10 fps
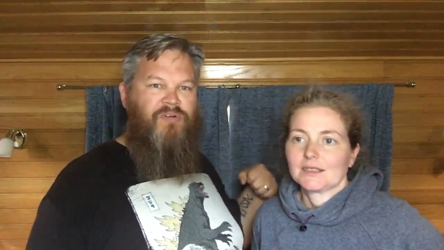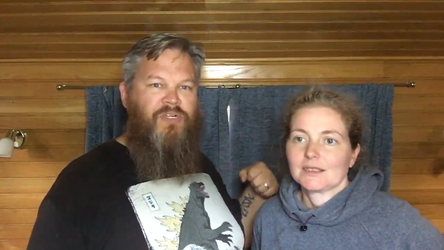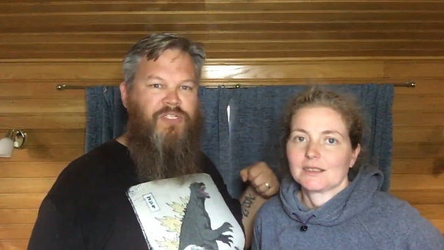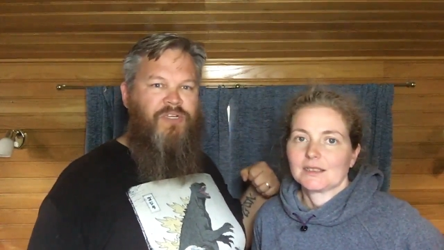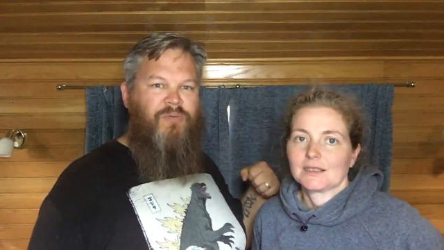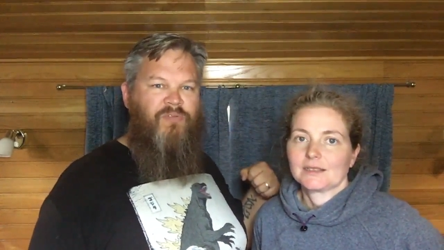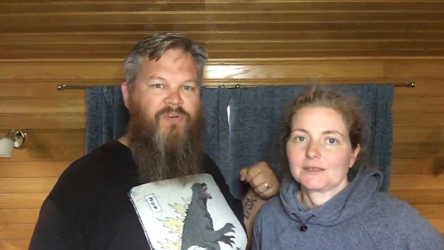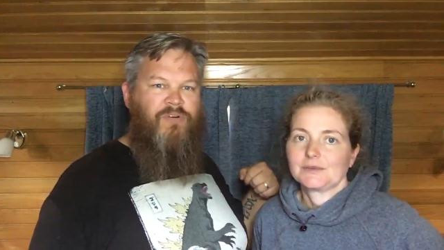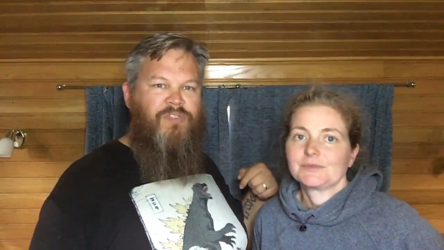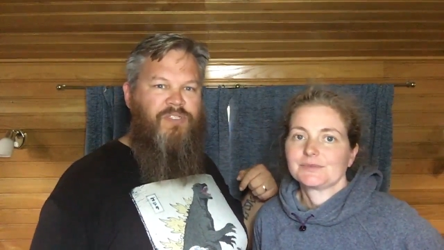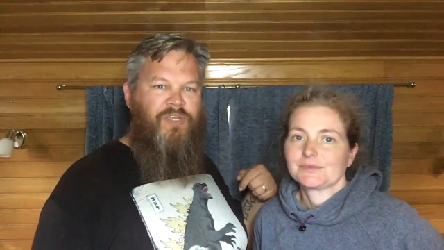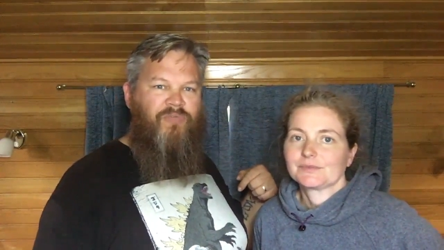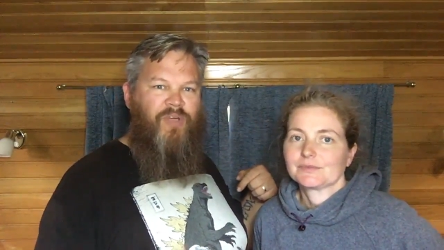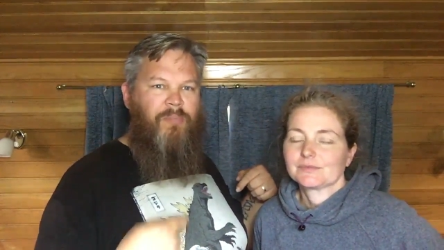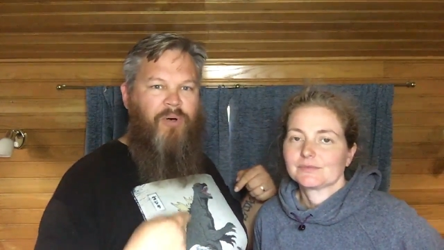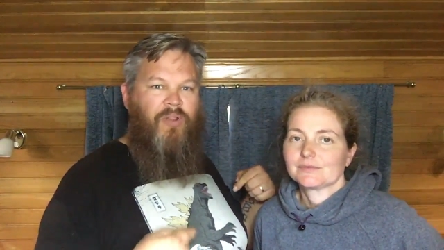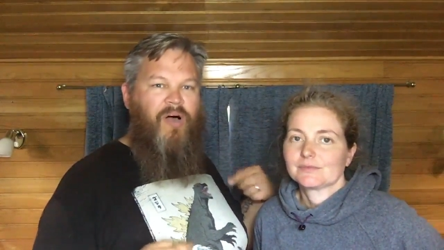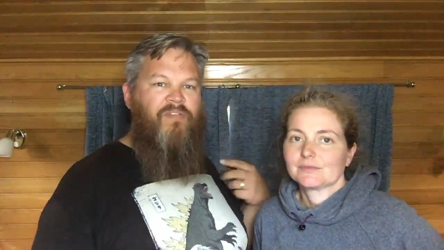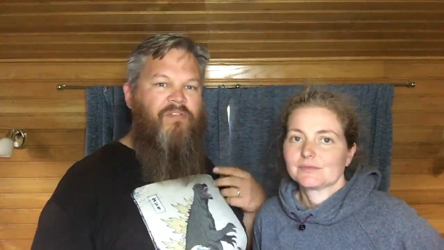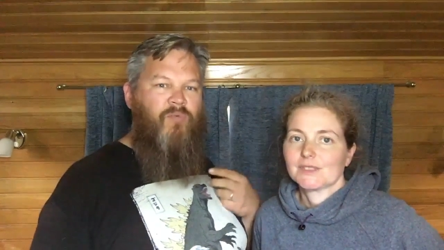Speaker 1: put us into reverse and see if we can pull
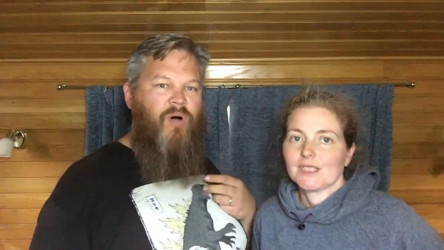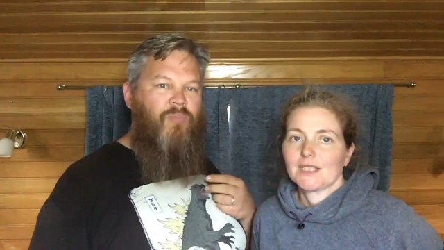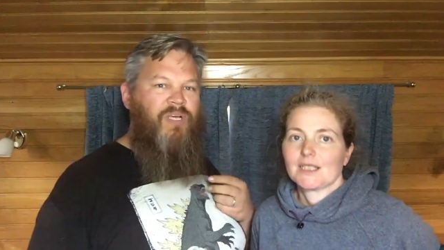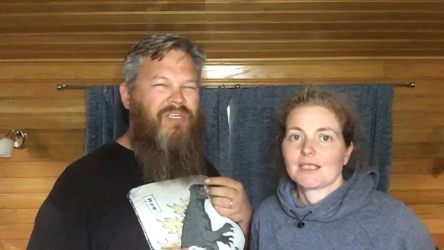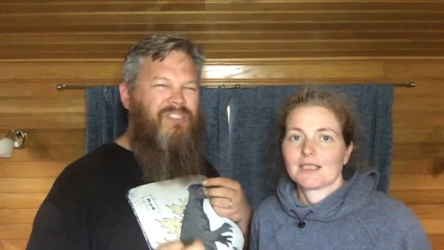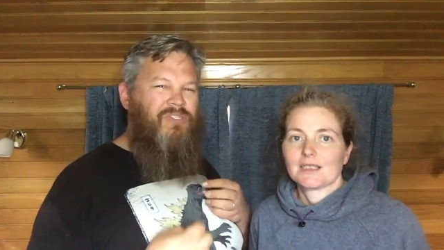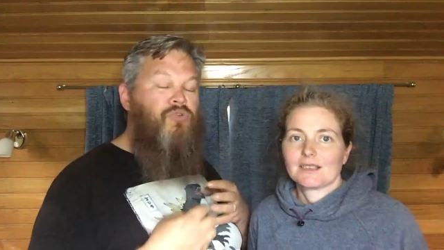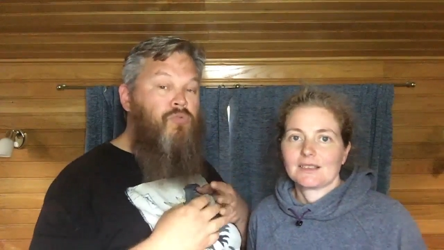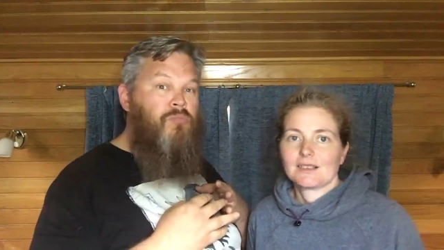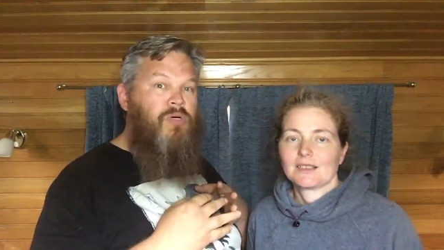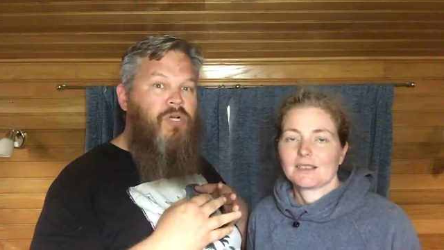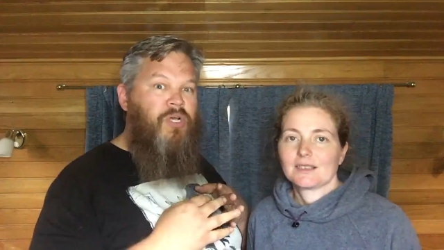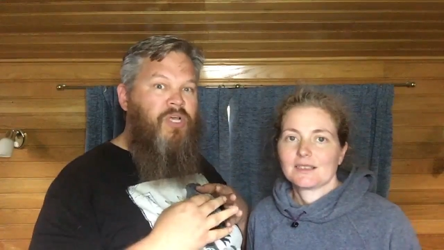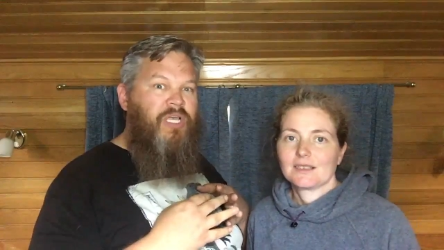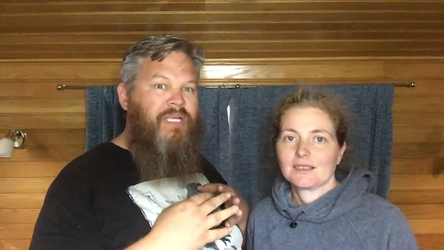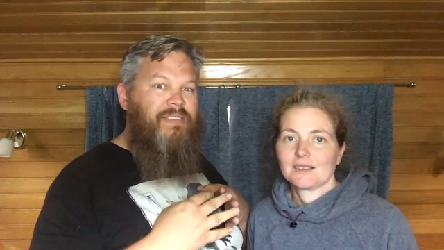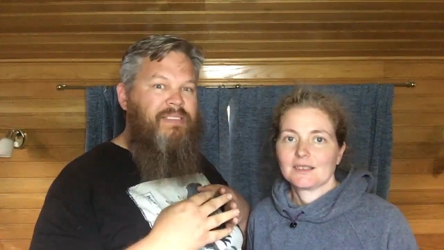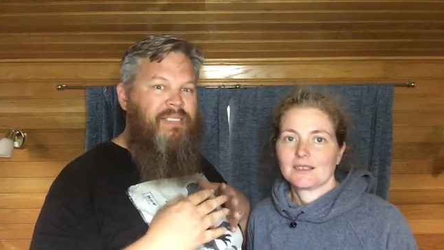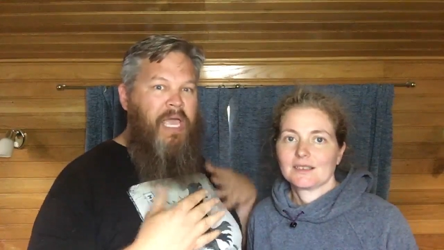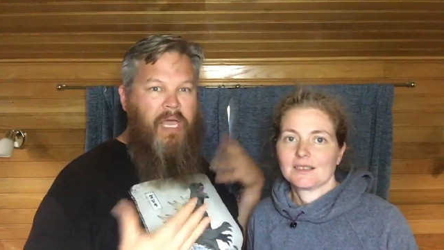off of what we assume
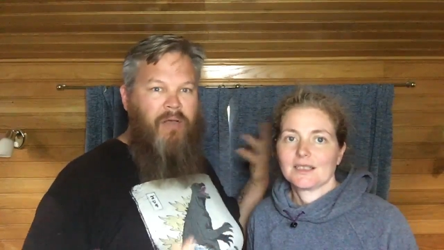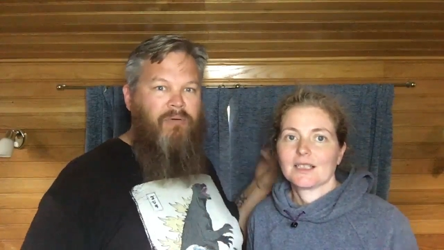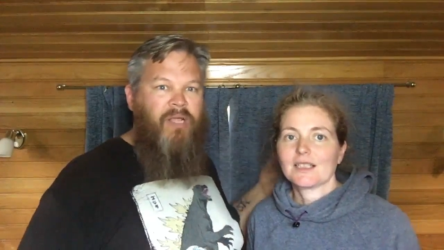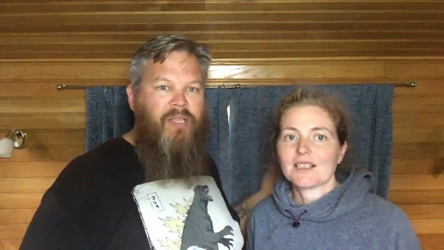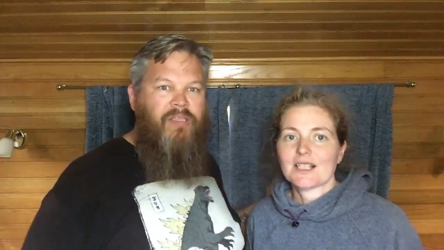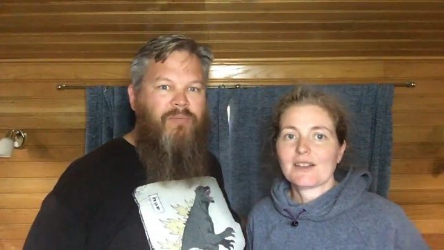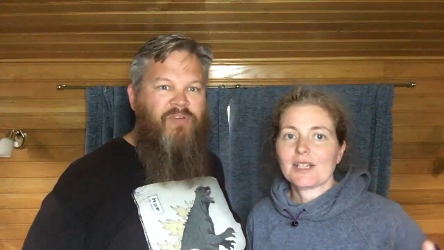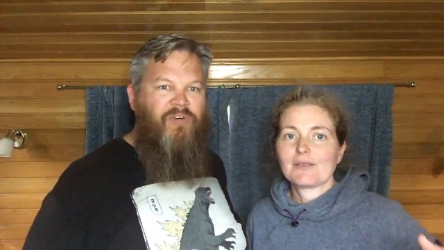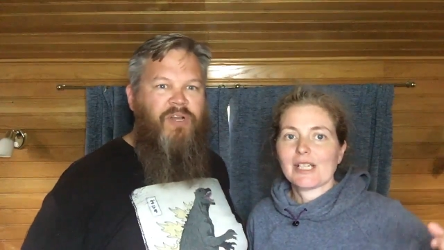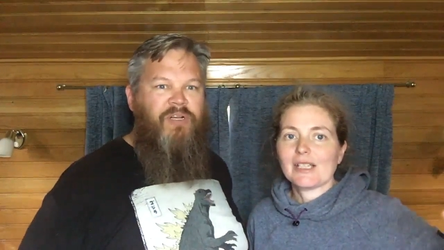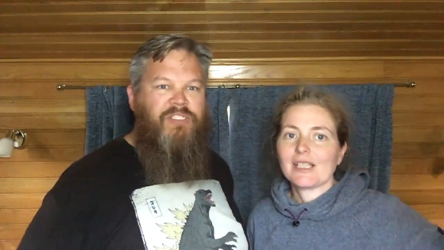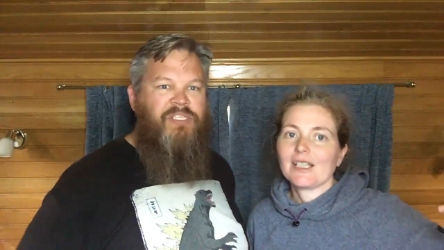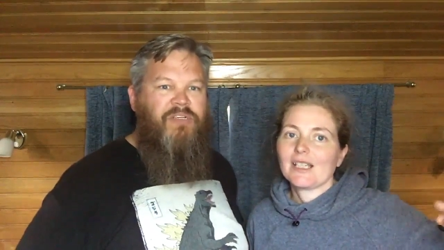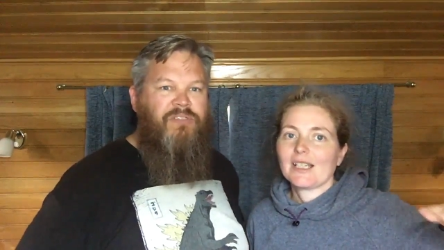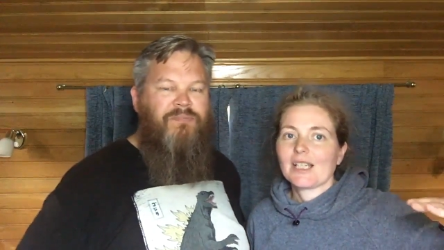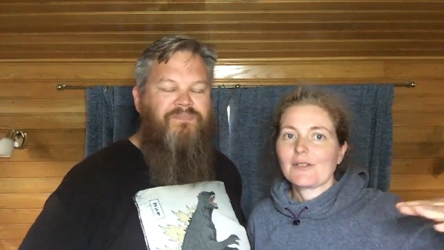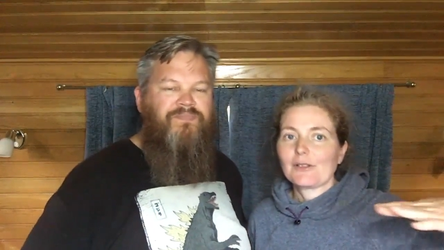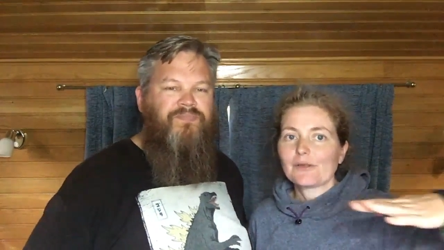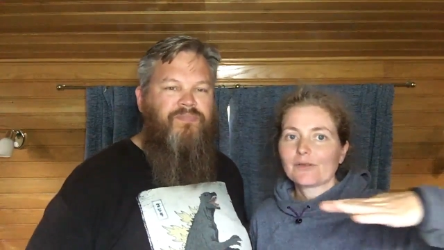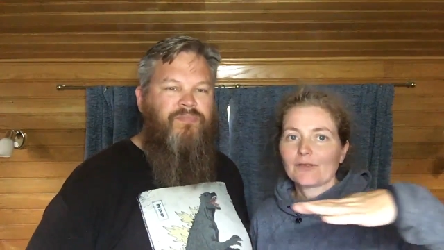is sand, right? Yeah, like in theory, we run into silt.
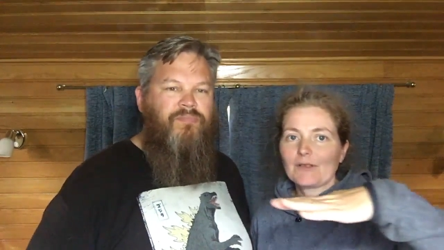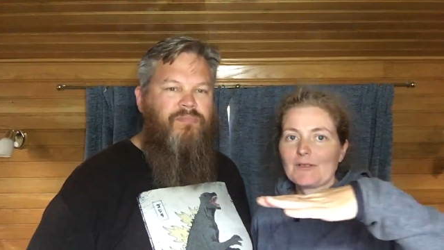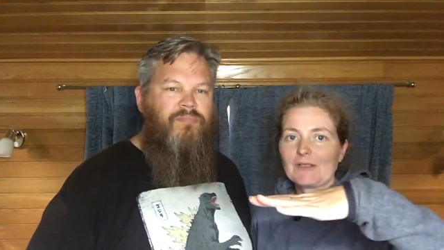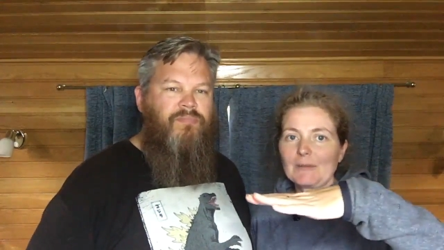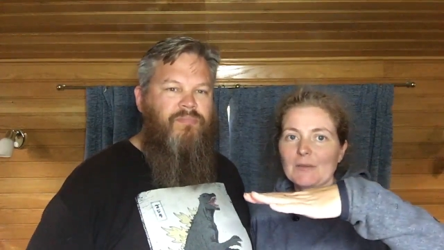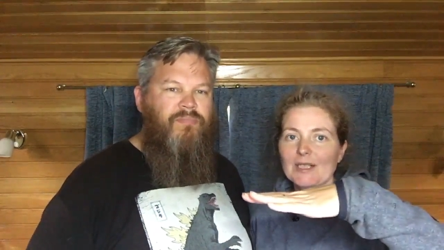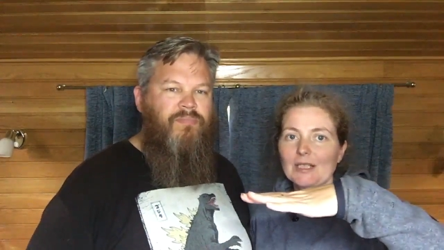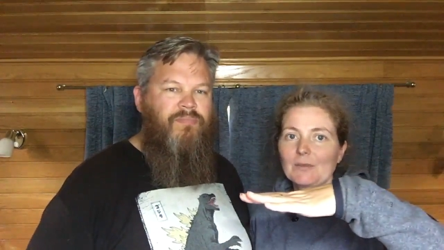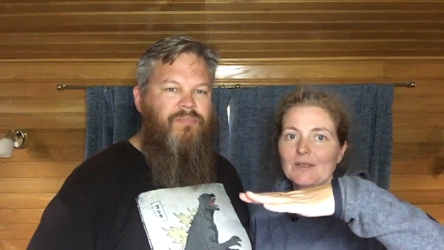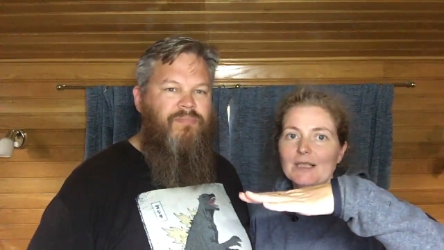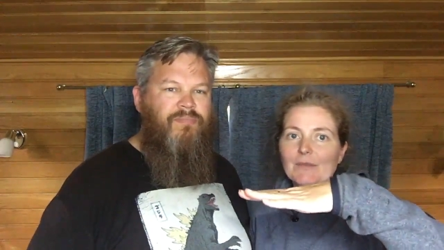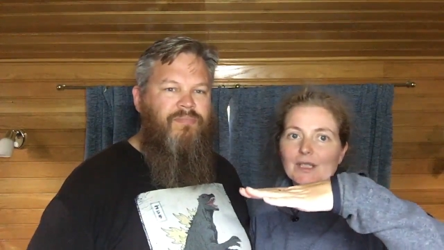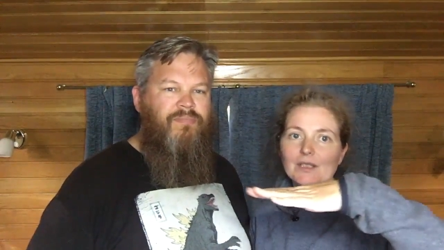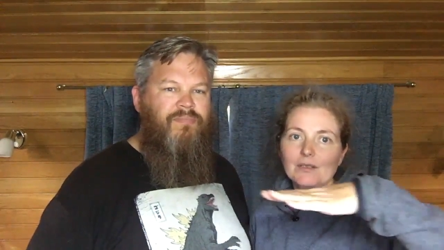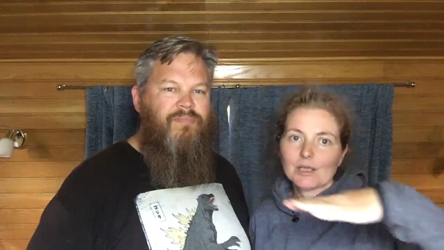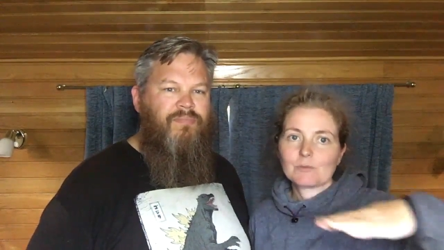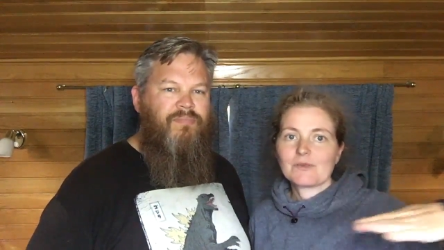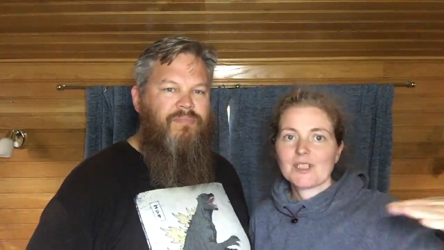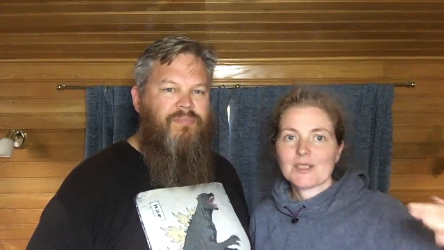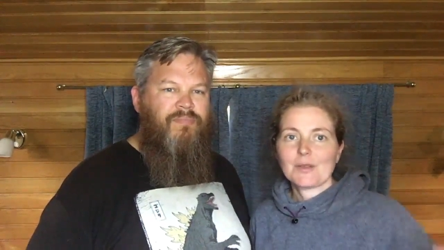
Speaker 2: If you've if you've come to a stop on something, you can
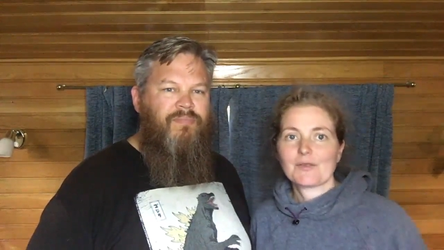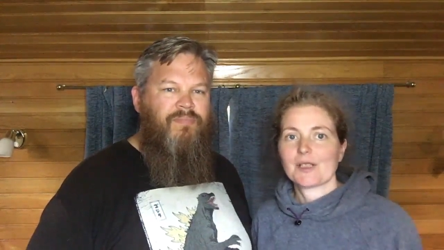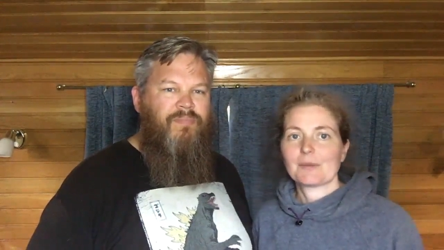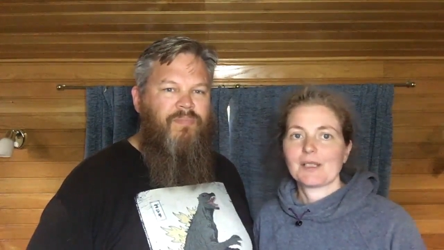reverse off it,